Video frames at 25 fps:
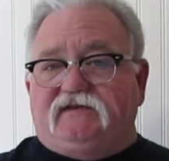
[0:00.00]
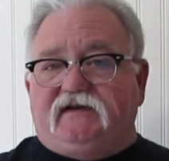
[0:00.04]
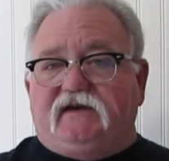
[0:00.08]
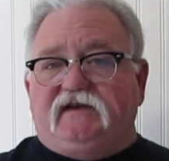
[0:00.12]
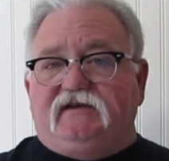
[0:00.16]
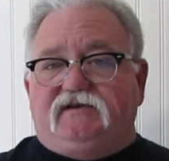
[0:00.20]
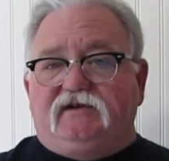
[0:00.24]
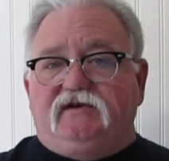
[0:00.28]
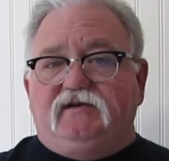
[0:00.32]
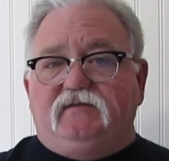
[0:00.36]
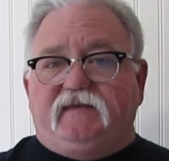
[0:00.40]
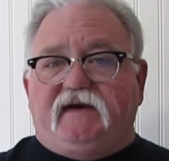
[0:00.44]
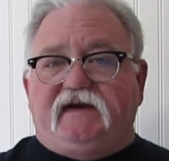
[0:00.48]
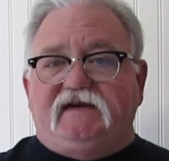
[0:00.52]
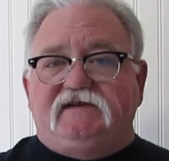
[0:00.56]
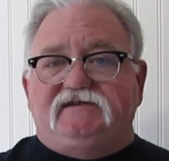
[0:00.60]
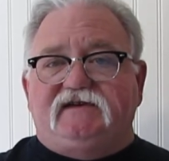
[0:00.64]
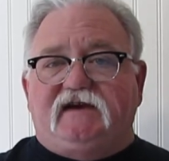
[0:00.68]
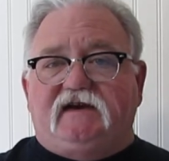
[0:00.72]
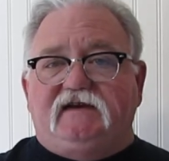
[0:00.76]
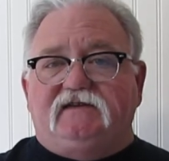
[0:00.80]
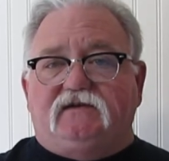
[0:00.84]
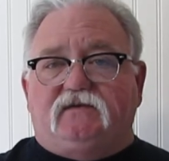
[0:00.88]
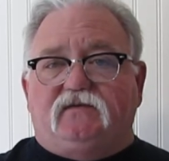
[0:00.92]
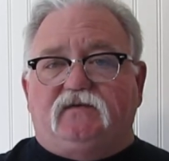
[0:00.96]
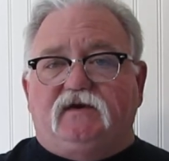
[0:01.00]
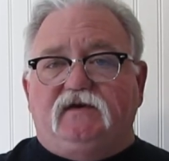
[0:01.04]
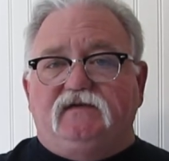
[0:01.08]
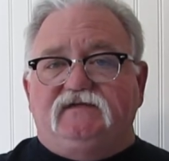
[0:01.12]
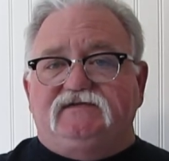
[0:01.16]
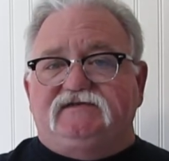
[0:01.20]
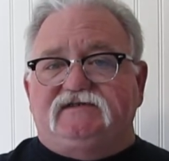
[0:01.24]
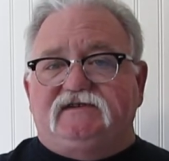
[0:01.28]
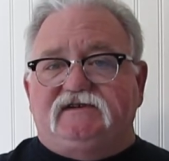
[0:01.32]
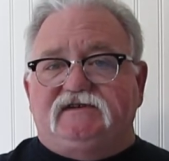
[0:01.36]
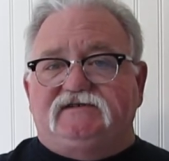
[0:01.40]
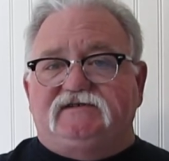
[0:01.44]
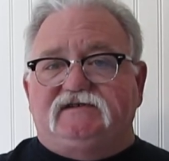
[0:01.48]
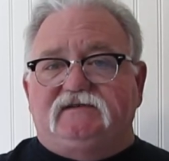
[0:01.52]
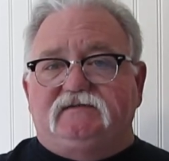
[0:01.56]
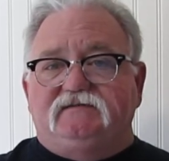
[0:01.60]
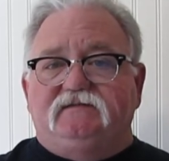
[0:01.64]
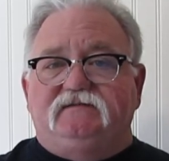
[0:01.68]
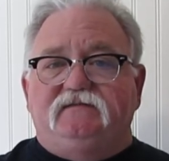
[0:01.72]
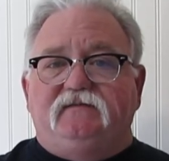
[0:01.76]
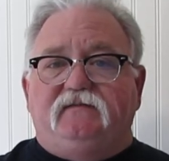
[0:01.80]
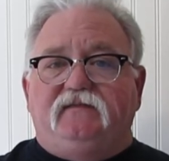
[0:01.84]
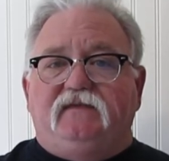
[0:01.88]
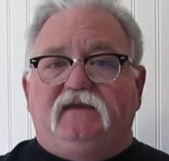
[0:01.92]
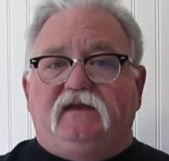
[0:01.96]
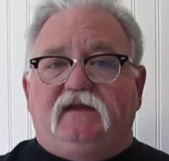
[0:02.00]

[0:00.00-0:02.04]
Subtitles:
they do maintain the roof system,